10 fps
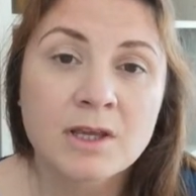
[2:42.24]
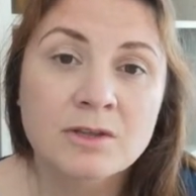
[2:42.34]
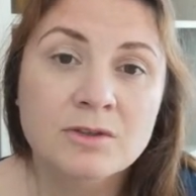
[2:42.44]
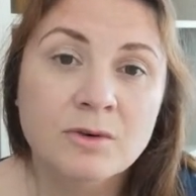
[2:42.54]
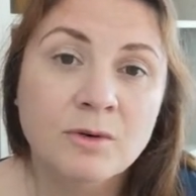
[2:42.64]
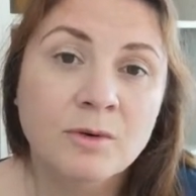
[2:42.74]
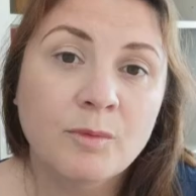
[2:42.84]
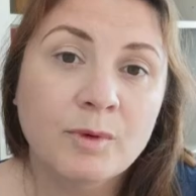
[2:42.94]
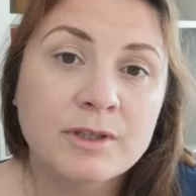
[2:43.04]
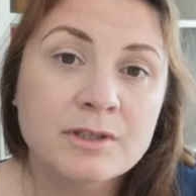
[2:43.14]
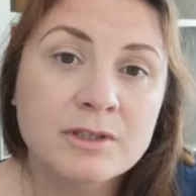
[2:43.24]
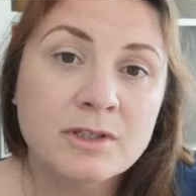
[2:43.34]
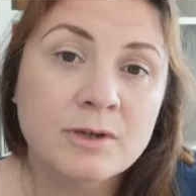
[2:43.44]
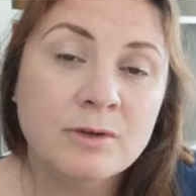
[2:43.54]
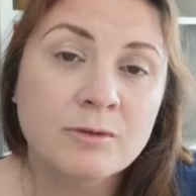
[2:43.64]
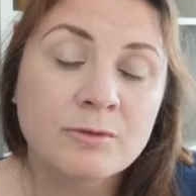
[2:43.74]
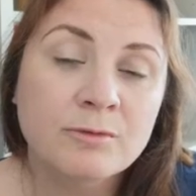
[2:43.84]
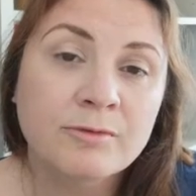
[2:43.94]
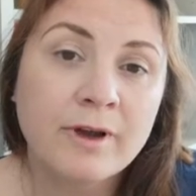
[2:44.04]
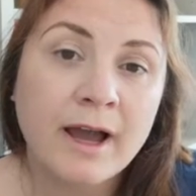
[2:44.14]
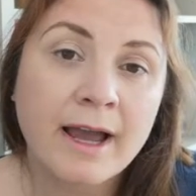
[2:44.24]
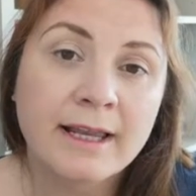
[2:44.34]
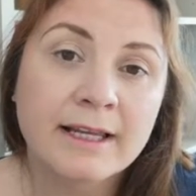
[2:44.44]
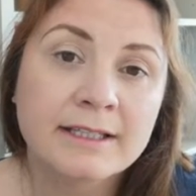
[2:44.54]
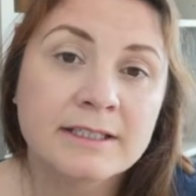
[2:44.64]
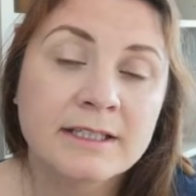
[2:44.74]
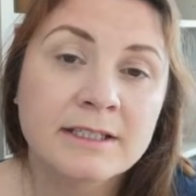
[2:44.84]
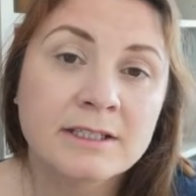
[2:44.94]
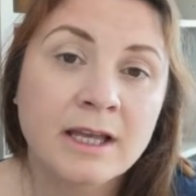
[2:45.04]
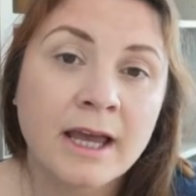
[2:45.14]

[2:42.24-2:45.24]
So once you've highlighted